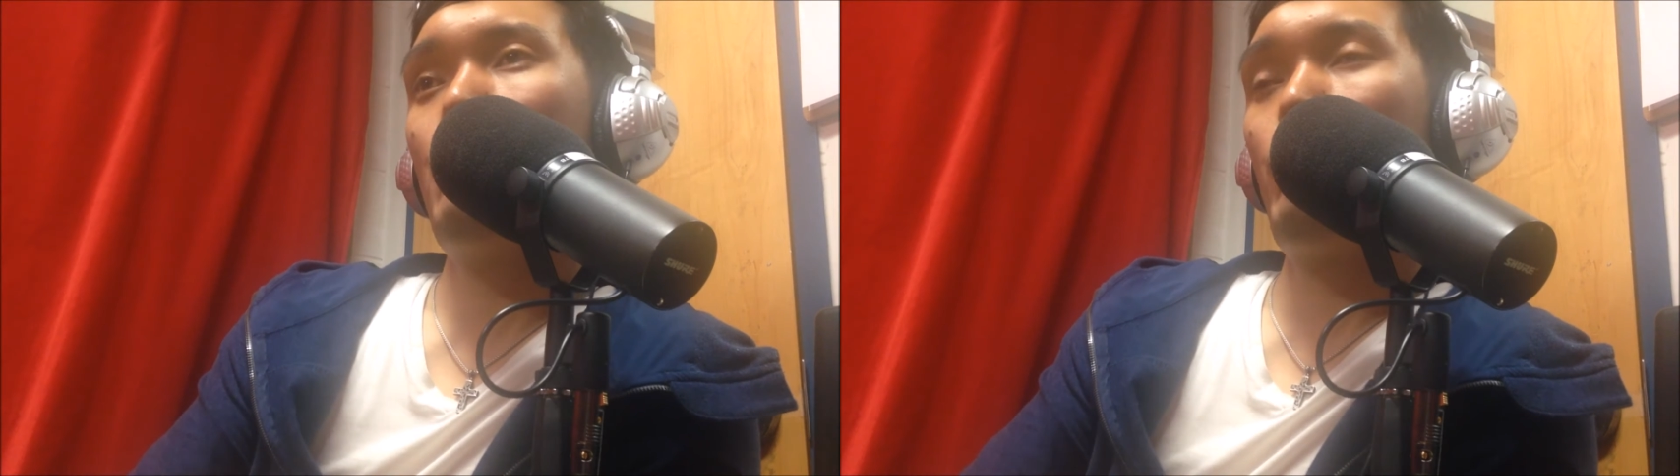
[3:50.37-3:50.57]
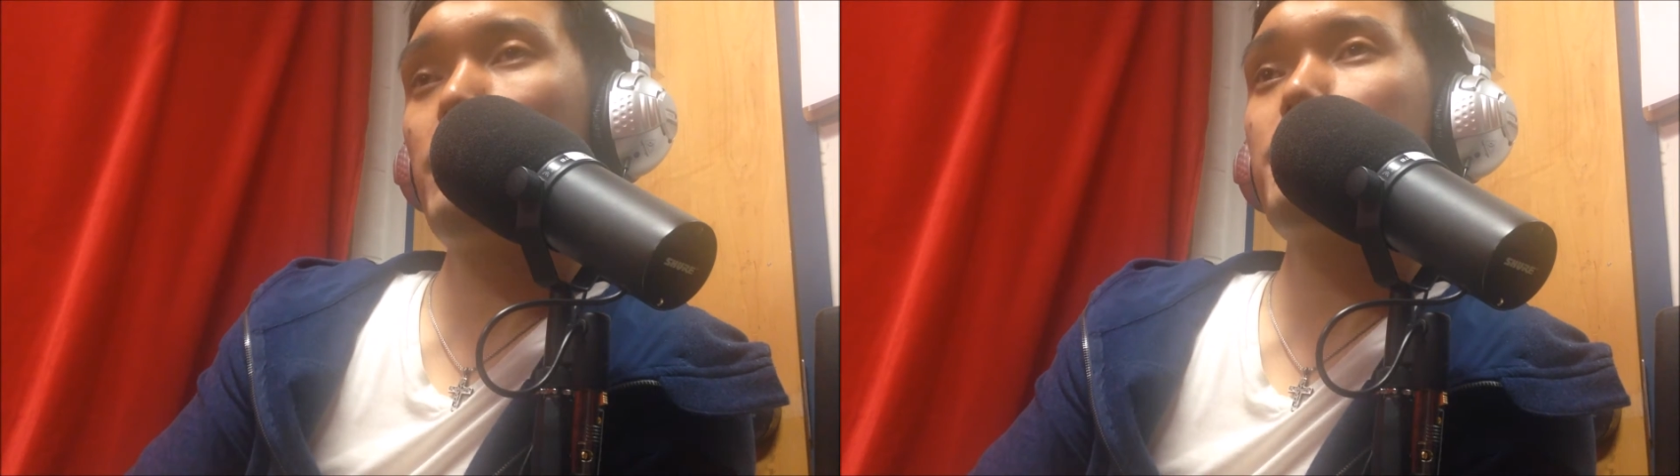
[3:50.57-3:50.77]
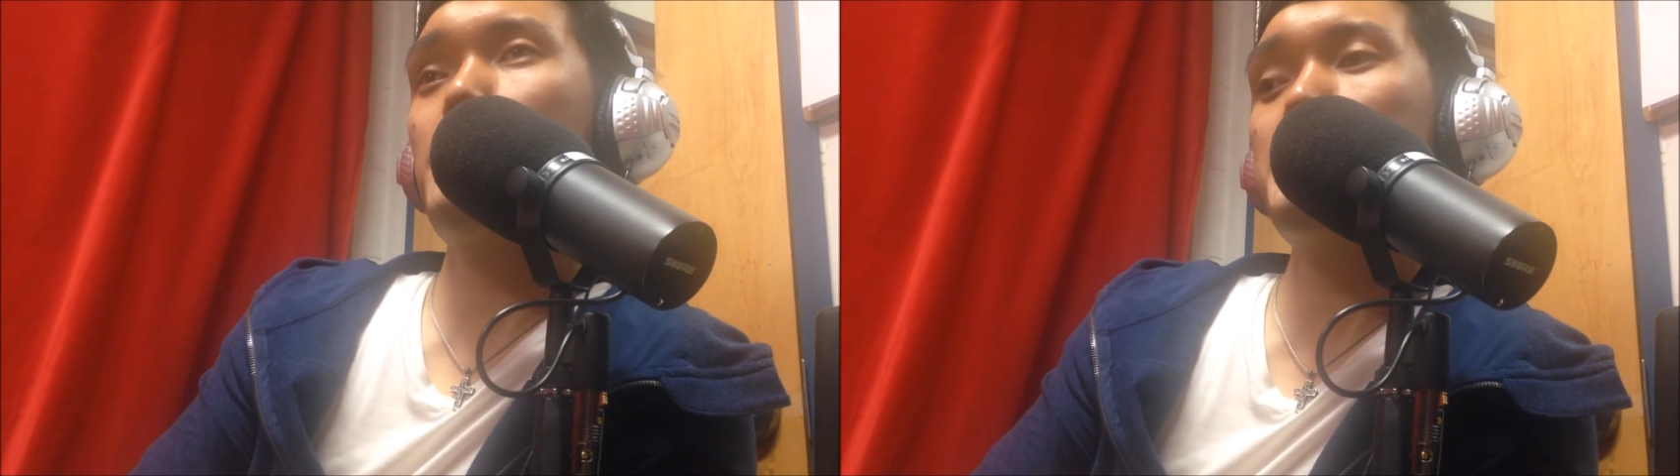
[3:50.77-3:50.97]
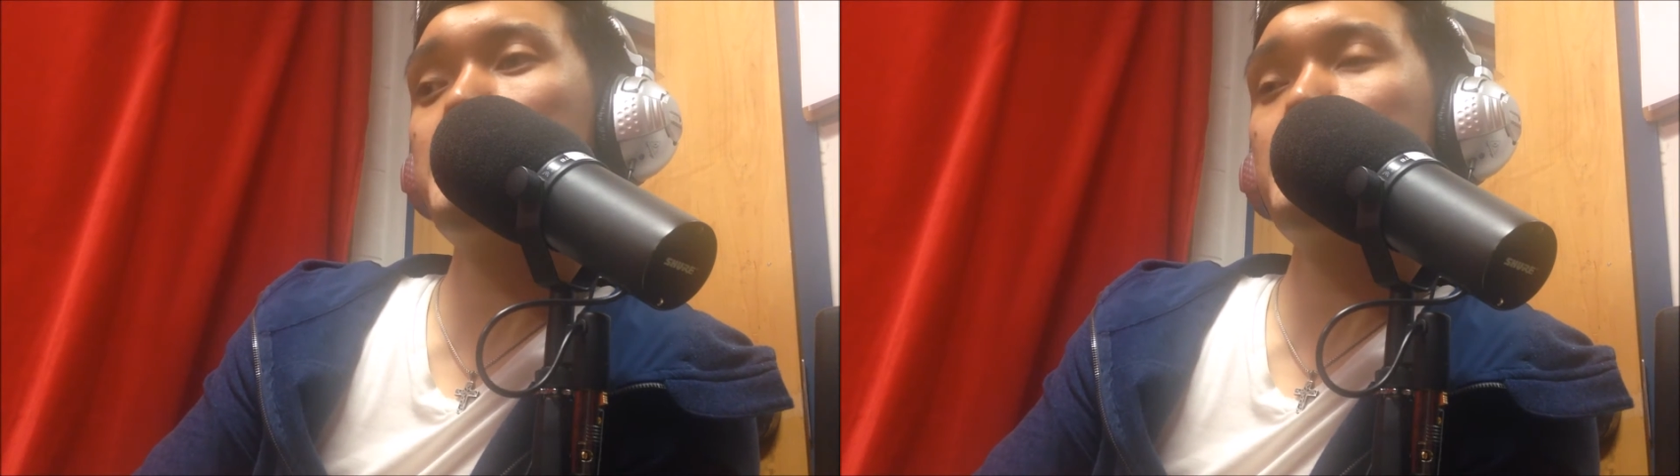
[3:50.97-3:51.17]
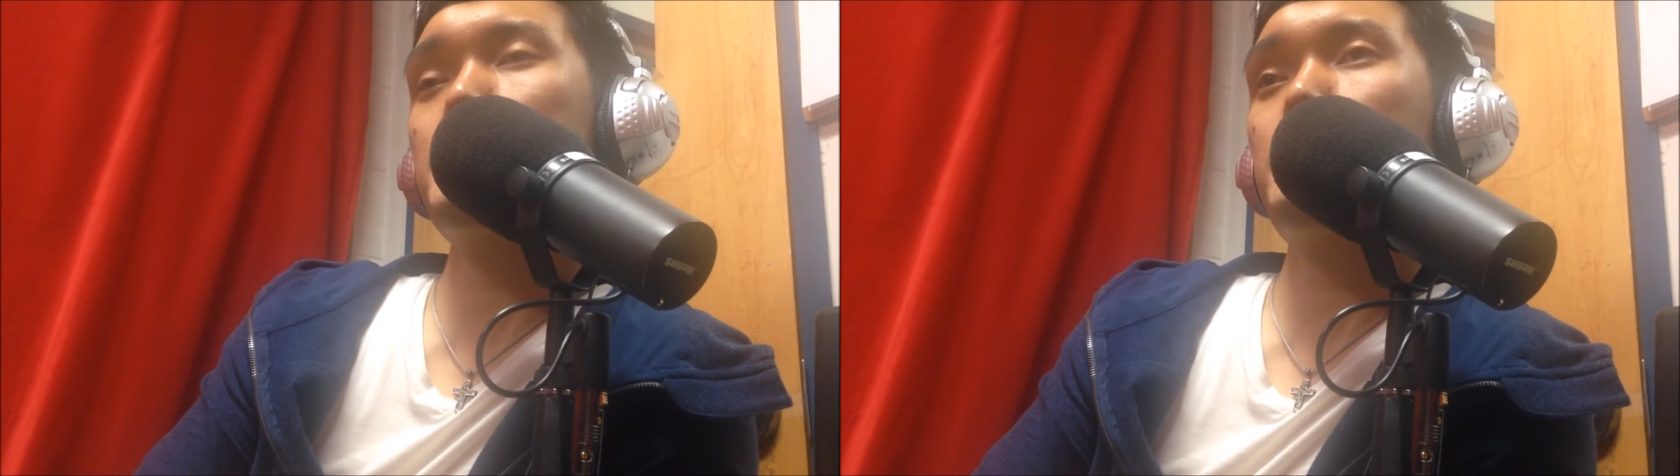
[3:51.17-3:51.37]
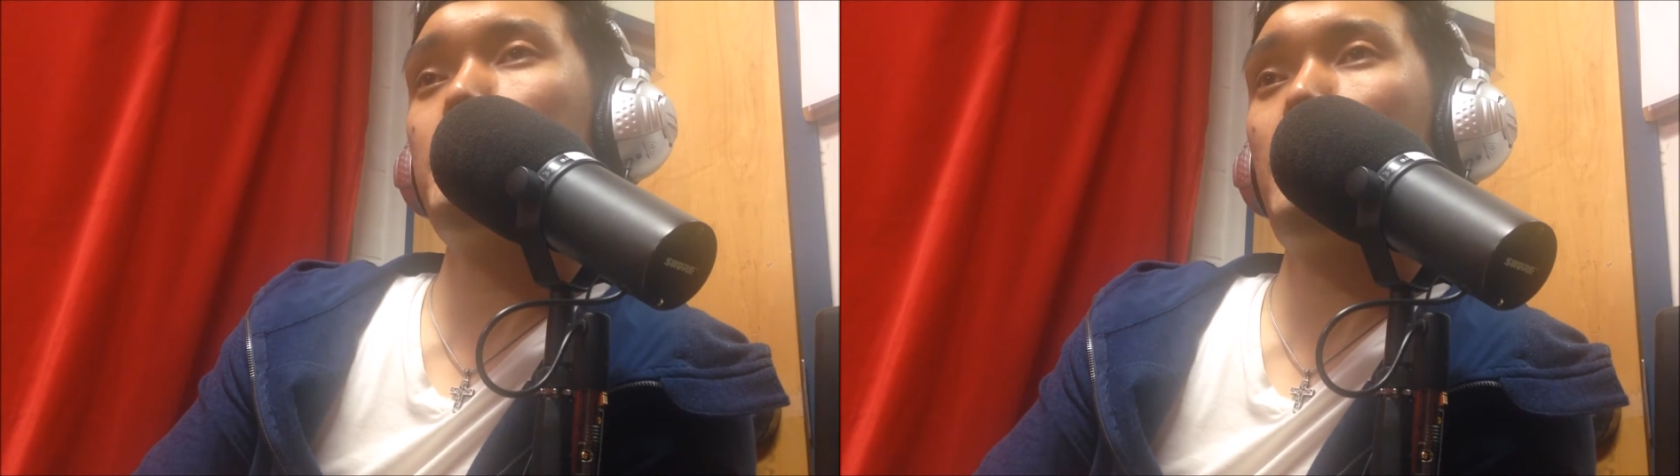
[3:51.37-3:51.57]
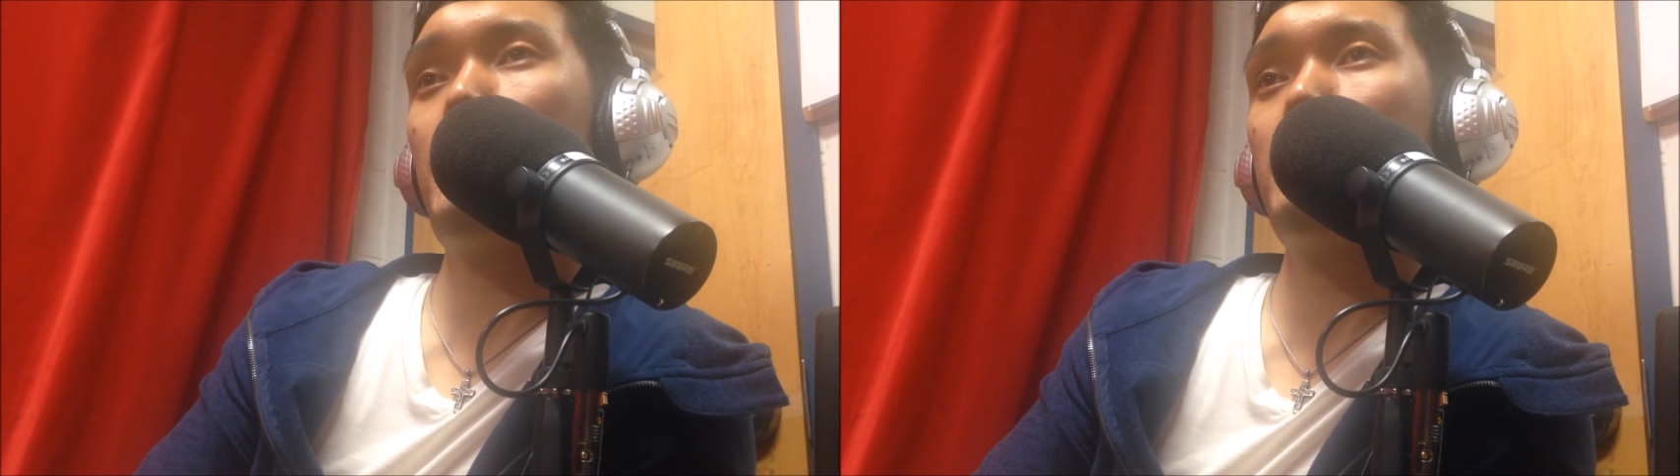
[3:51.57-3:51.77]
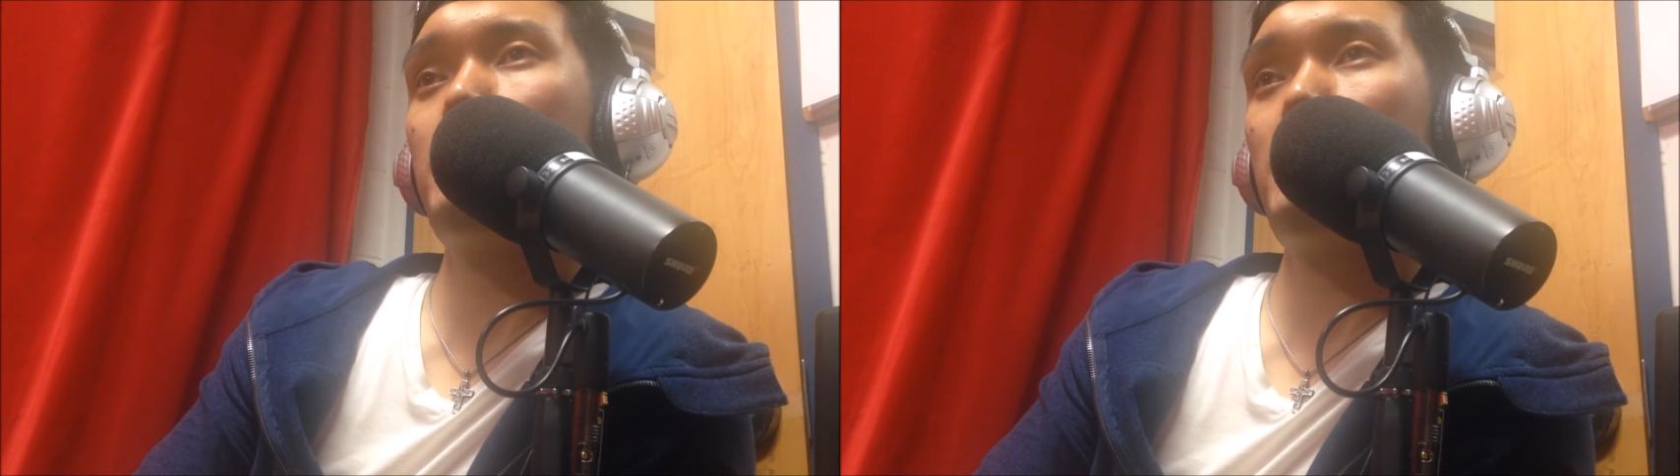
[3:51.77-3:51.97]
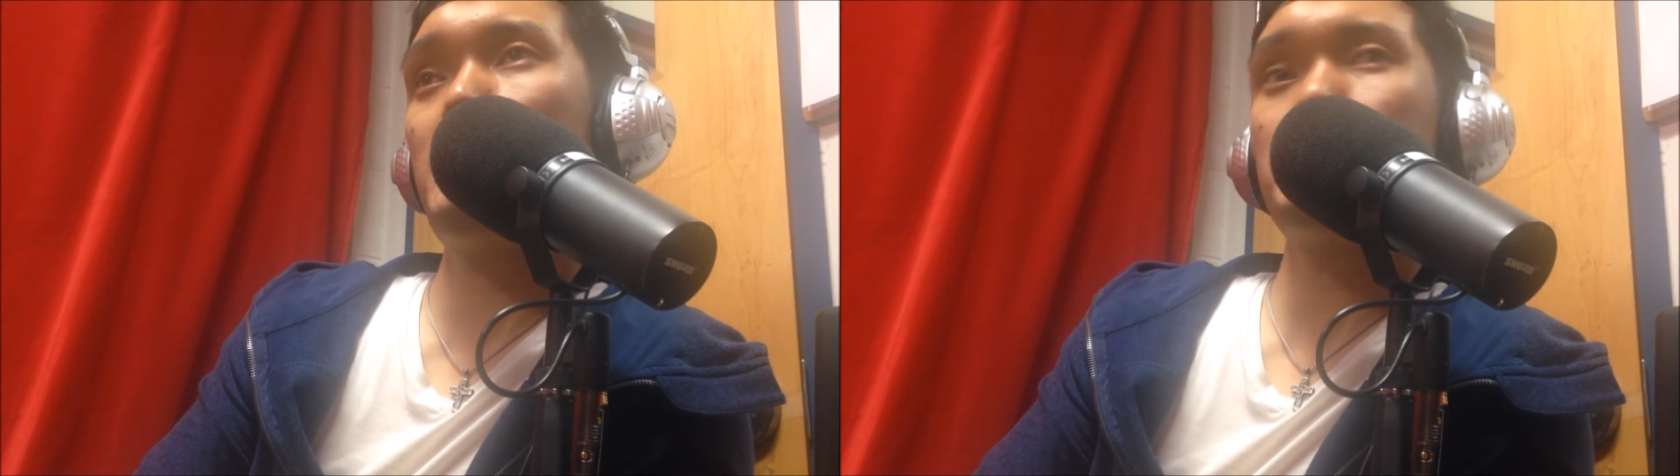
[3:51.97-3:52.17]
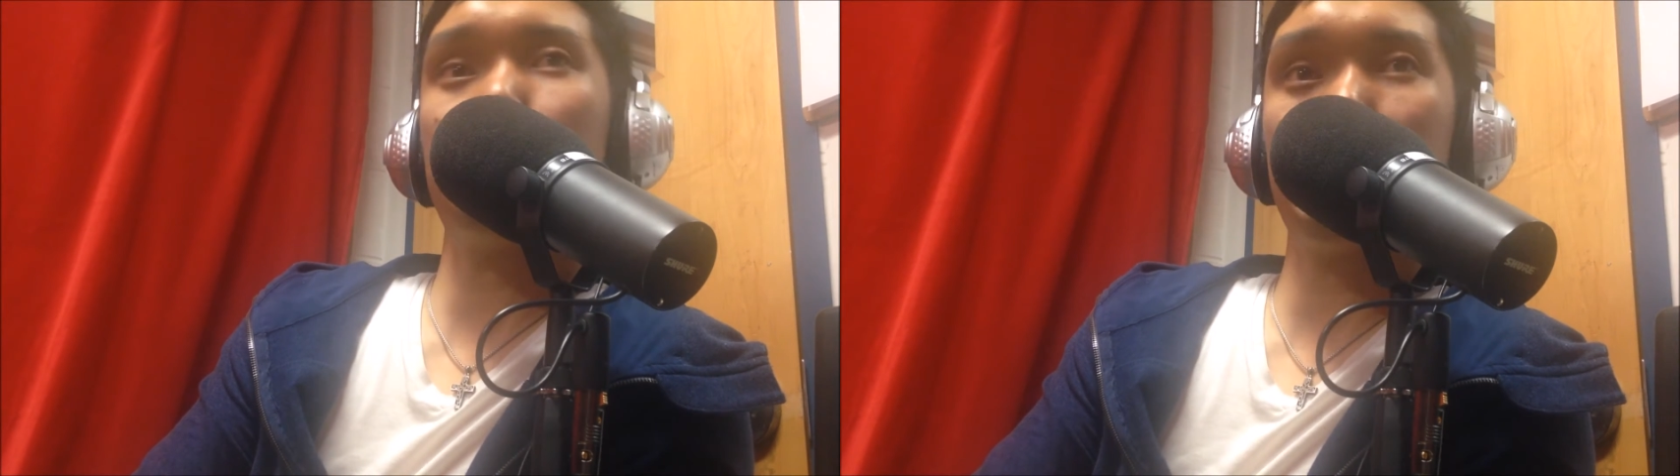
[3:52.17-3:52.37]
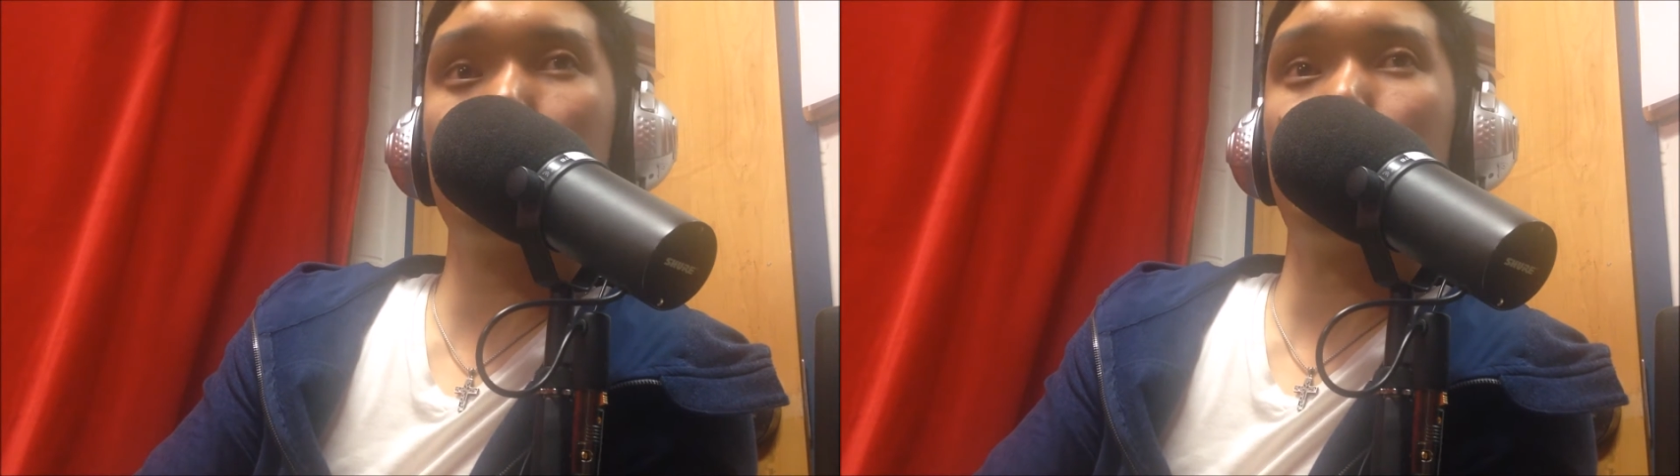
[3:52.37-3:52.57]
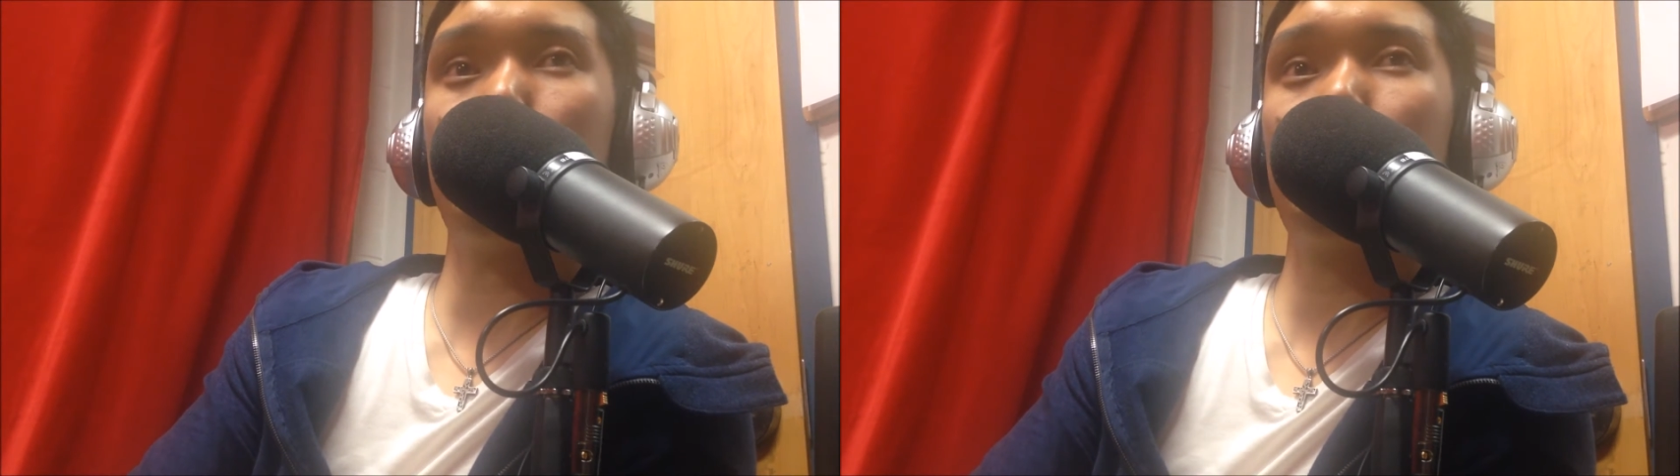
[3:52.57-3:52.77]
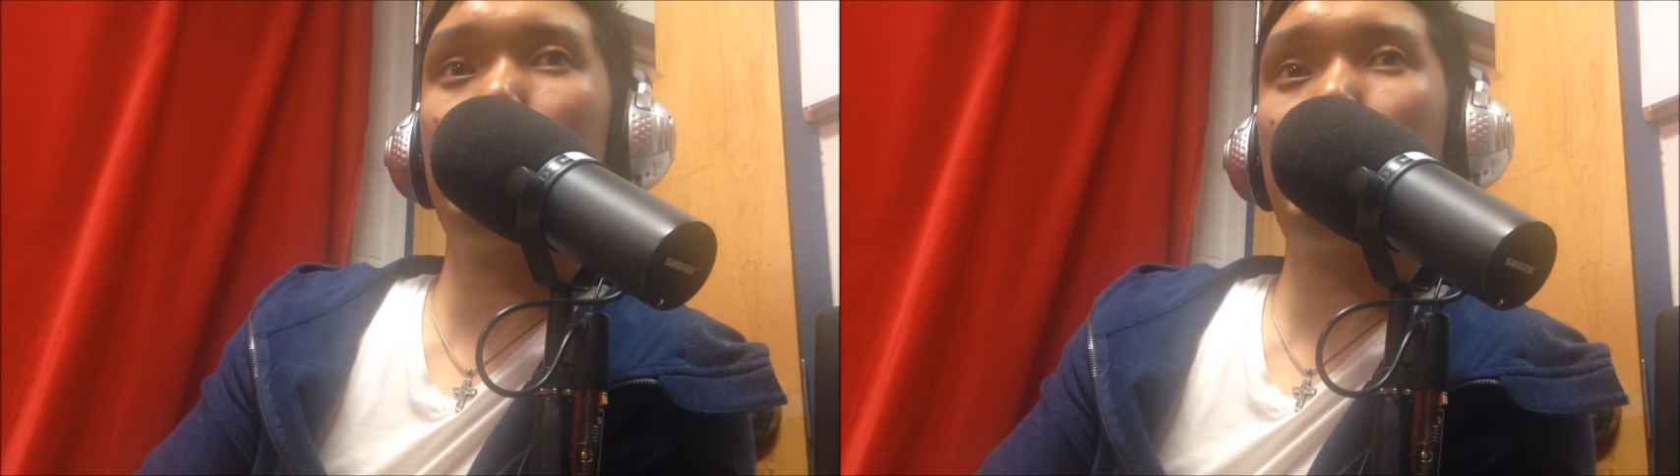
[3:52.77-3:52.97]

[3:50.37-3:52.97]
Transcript: worthless and it is meaningful,